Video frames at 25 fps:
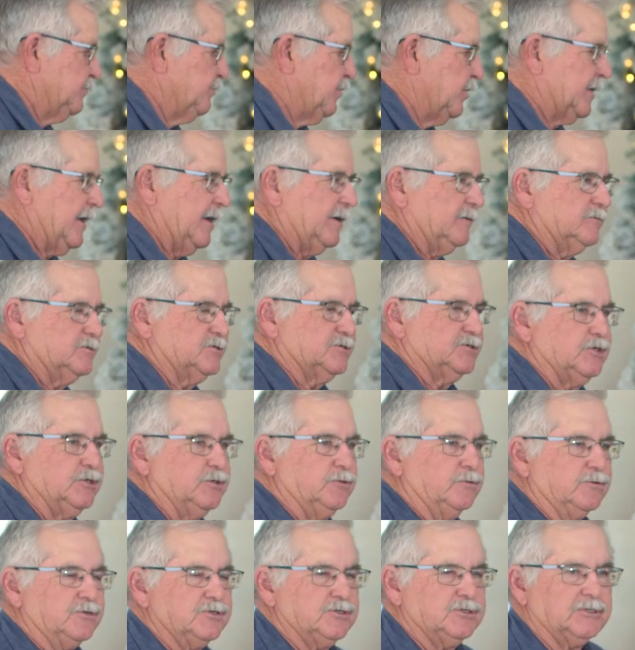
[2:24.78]
and put out
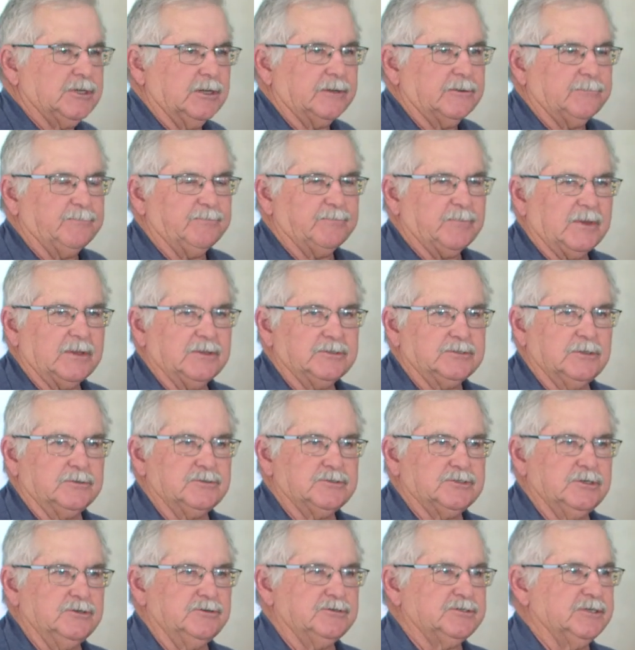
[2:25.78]
Zeus. So
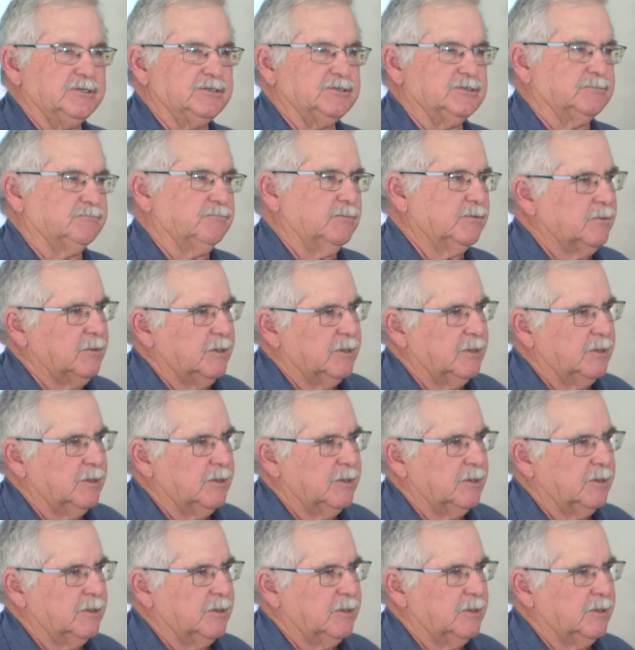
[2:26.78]
Zeus is